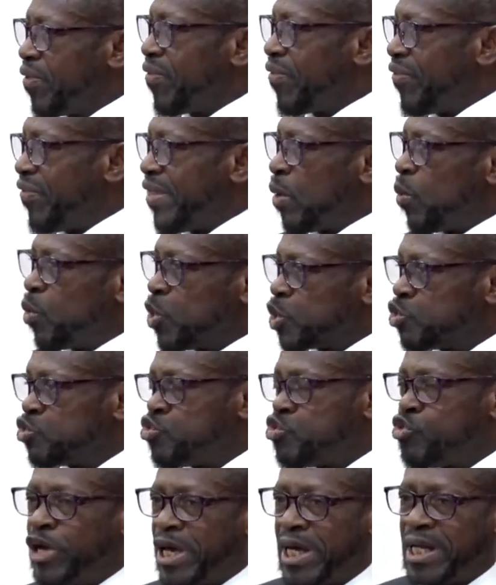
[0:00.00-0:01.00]
there was
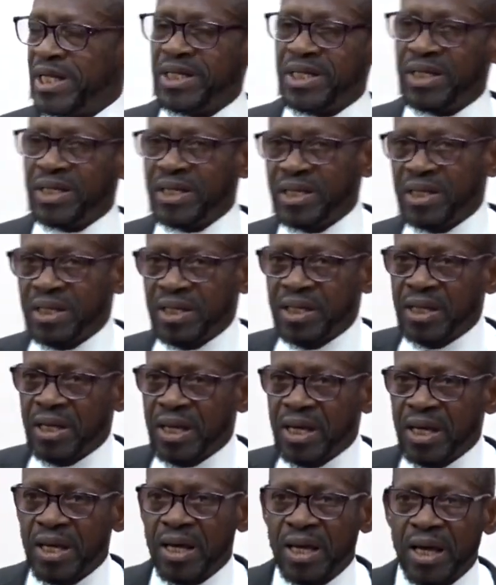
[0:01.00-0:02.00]
really
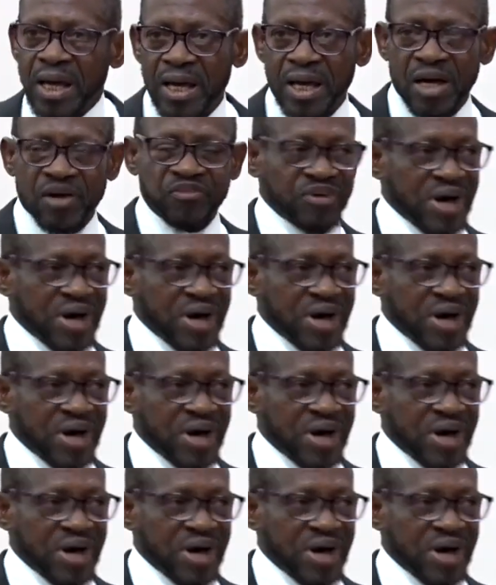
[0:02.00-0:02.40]
a